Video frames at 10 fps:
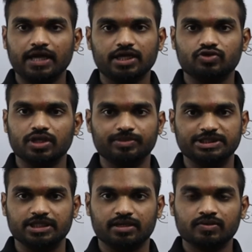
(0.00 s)
water to the
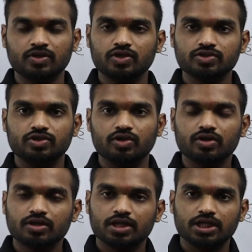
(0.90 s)
mixture.
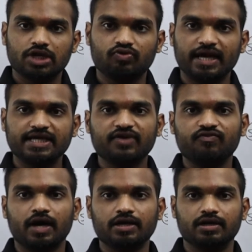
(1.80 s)
So the quantity
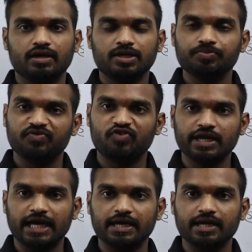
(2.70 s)
of water
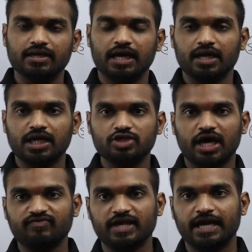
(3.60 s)
before adding and also
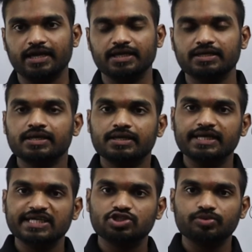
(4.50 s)
after adding
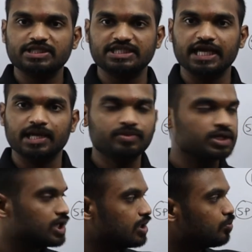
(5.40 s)
needs to be same
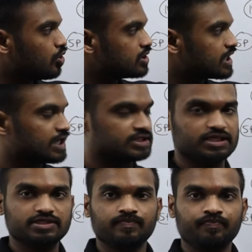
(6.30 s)
in both the
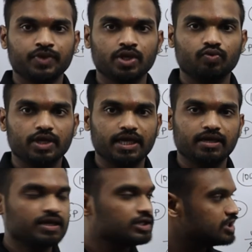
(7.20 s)
cases.
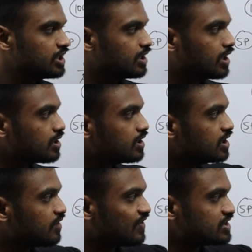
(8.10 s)
Okay, see here
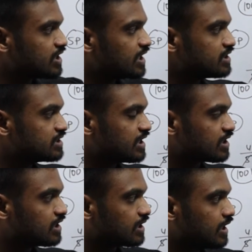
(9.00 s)
in the first case and
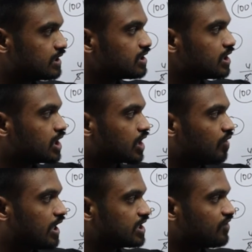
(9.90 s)
second case the
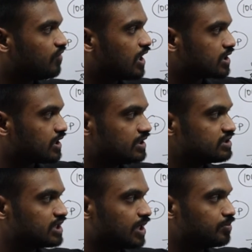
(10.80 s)
quantity of water
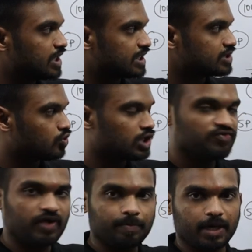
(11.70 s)
is same, that is
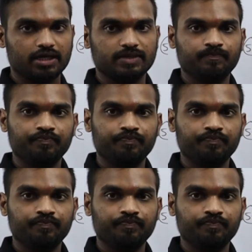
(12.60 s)
only one part.